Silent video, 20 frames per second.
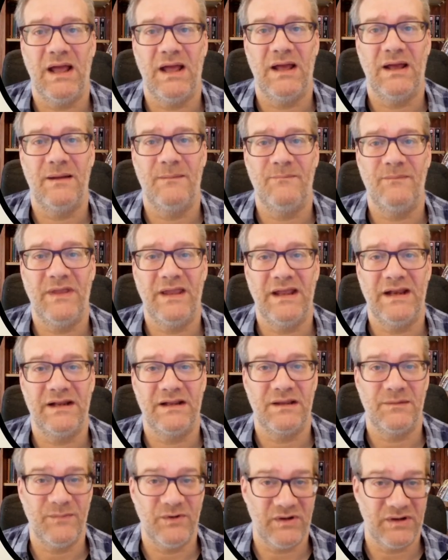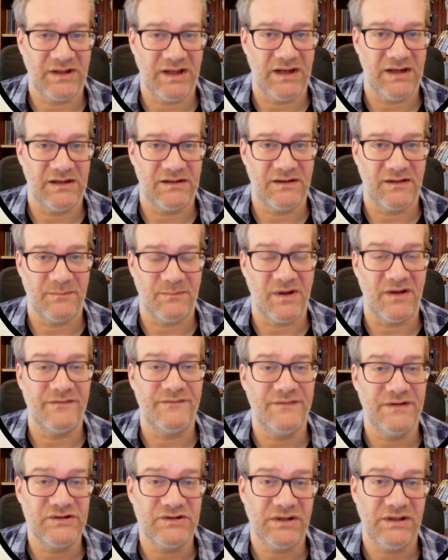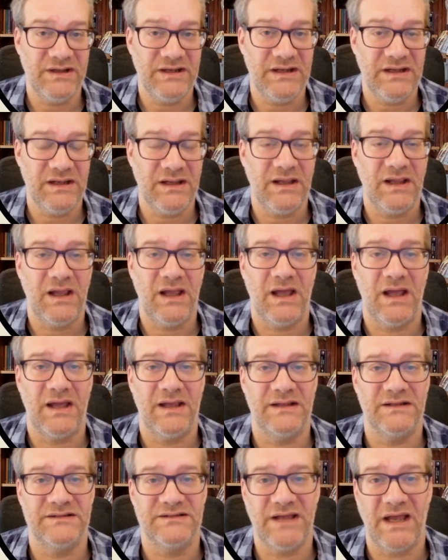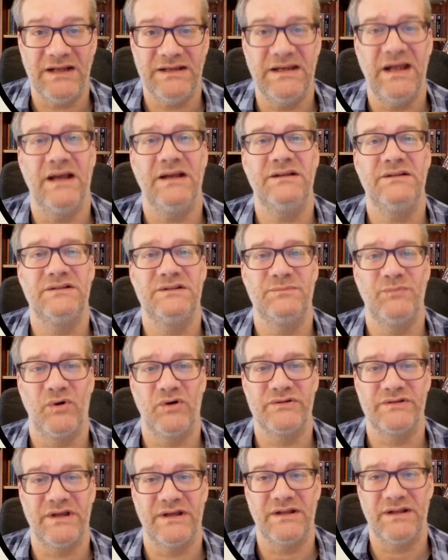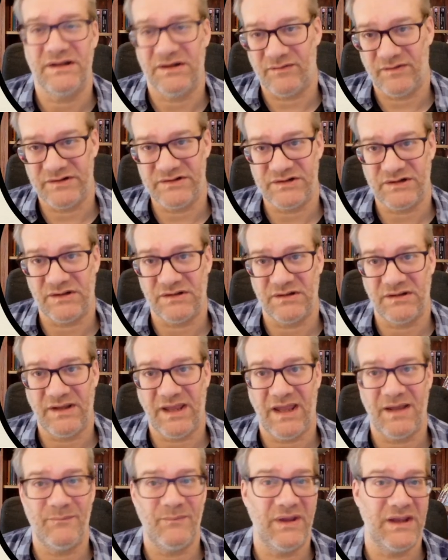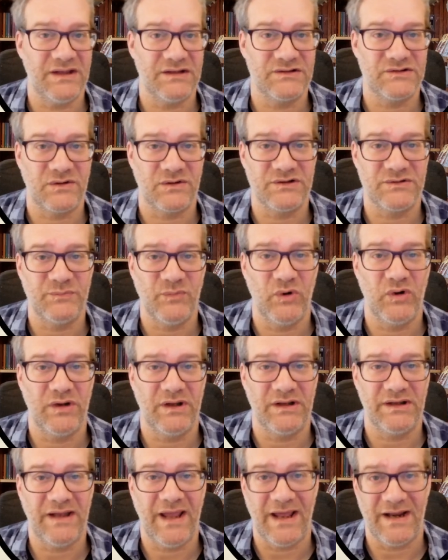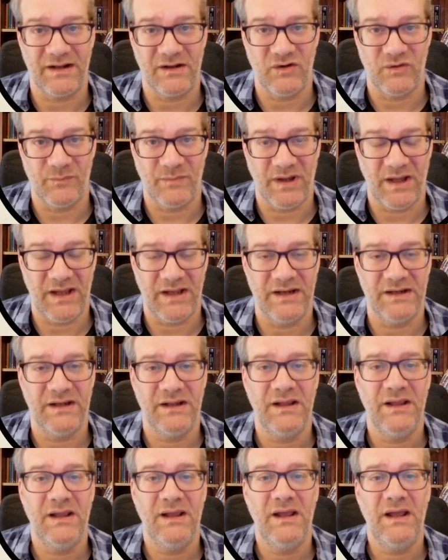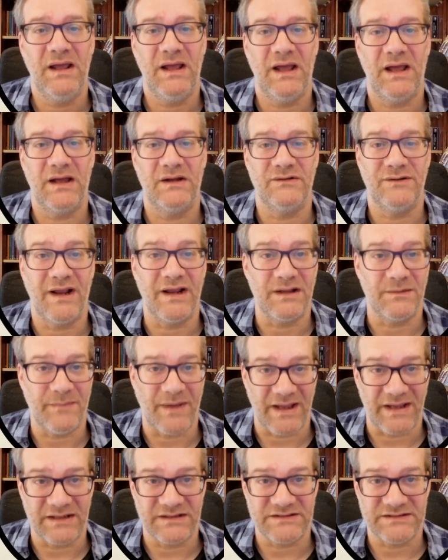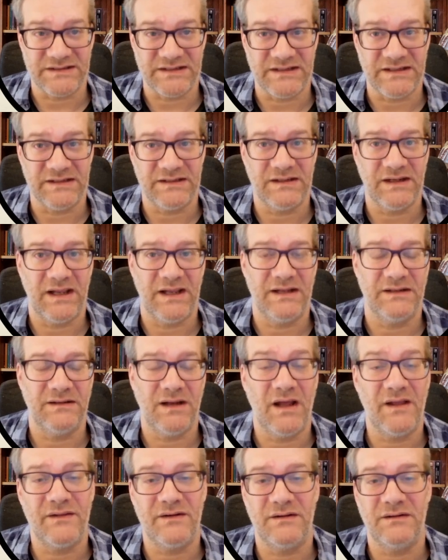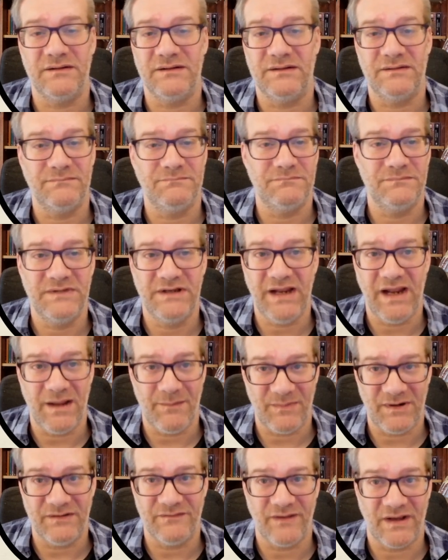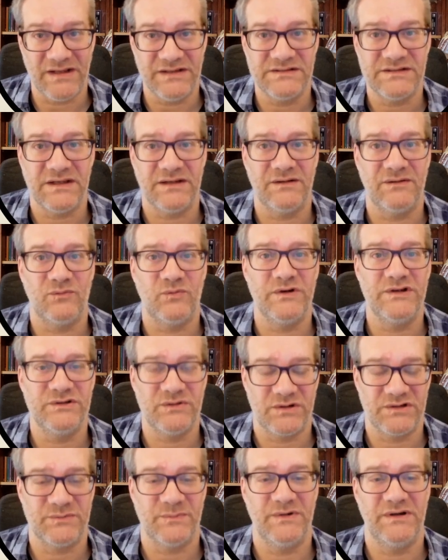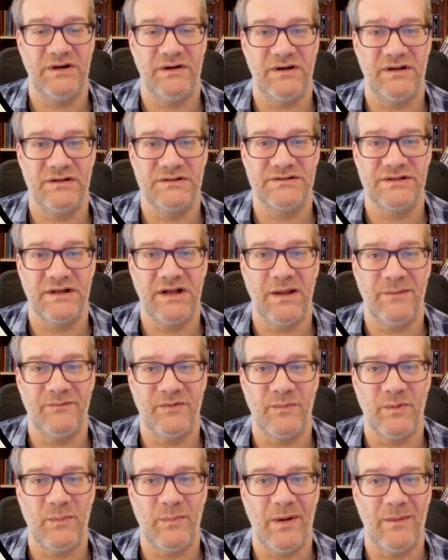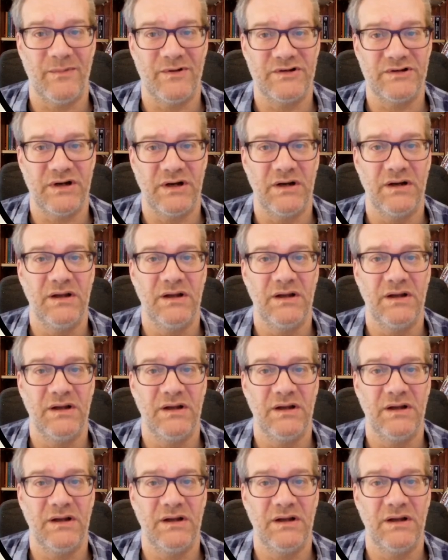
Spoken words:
They get it communicated to them officially in side texts, books like the original campaign sourcebook and Catacomb Guide, Dragon Magazine, and other DM advice and resource materials that come from the publisher.